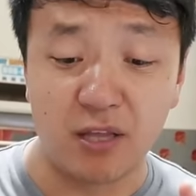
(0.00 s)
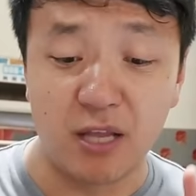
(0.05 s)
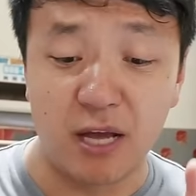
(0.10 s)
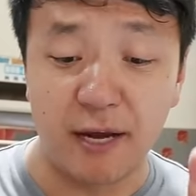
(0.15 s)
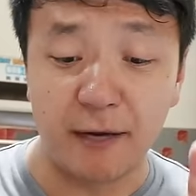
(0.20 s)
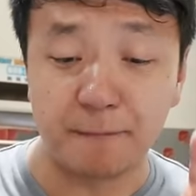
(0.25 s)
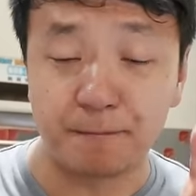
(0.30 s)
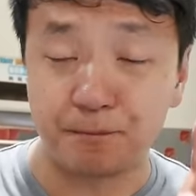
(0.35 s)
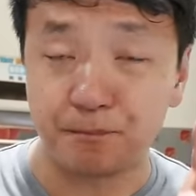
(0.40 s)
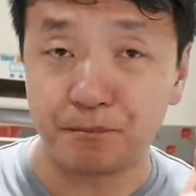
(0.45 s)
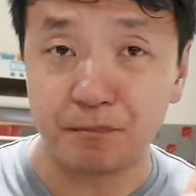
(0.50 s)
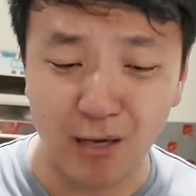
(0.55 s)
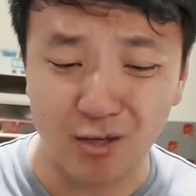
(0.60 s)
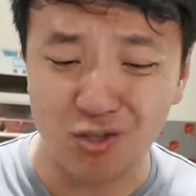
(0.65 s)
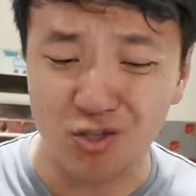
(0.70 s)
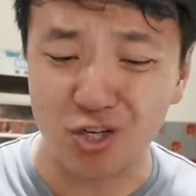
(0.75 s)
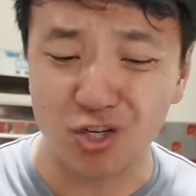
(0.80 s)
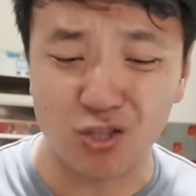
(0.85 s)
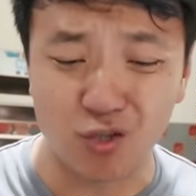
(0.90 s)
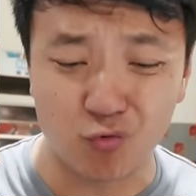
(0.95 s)
light.
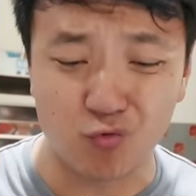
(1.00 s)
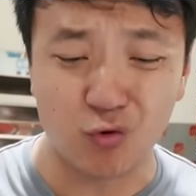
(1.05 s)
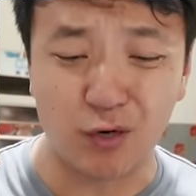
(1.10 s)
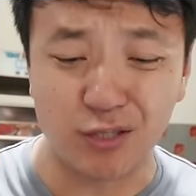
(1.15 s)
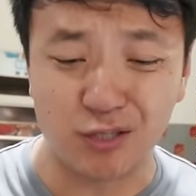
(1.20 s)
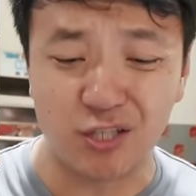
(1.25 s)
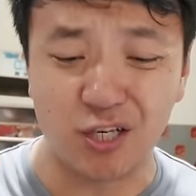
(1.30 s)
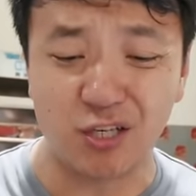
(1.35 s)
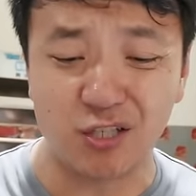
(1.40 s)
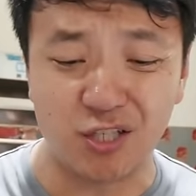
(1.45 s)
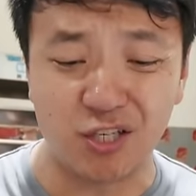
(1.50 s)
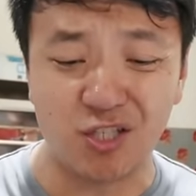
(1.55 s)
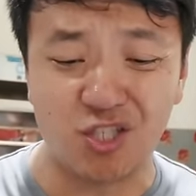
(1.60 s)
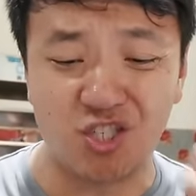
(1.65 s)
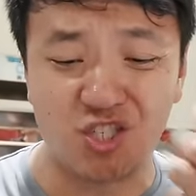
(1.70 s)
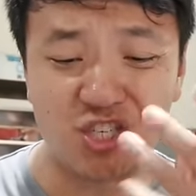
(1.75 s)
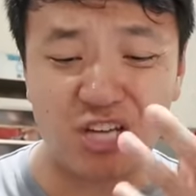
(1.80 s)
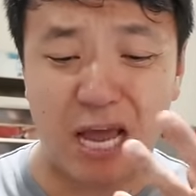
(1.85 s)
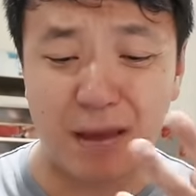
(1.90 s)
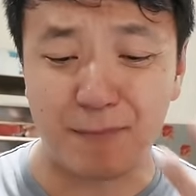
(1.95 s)
Such a great tasting,
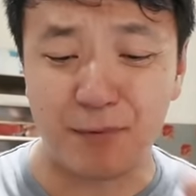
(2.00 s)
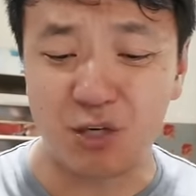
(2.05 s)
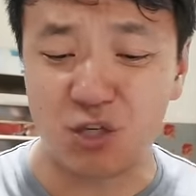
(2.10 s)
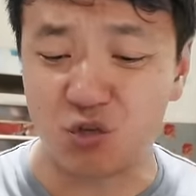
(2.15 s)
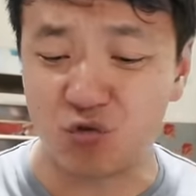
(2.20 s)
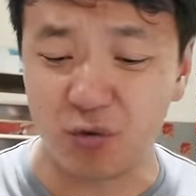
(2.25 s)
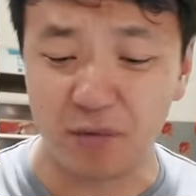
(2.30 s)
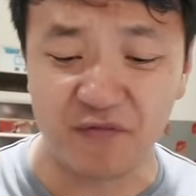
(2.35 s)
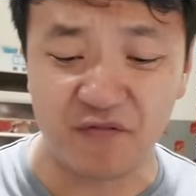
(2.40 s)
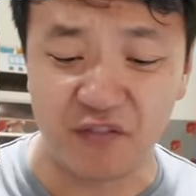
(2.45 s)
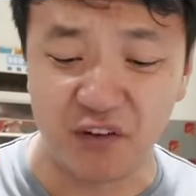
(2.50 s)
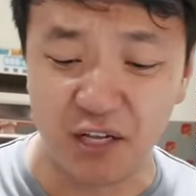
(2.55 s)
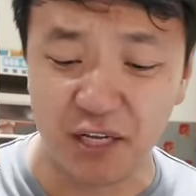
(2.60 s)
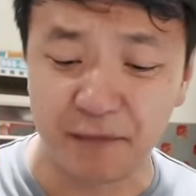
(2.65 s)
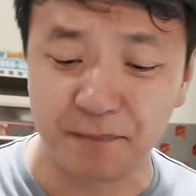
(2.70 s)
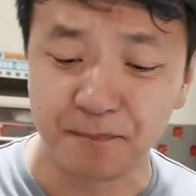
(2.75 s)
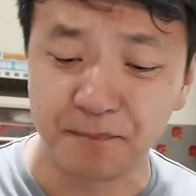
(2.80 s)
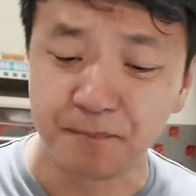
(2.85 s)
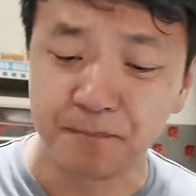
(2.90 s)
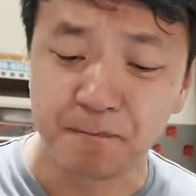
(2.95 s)
snappy shrimp
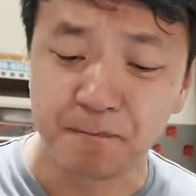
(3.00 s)
filling.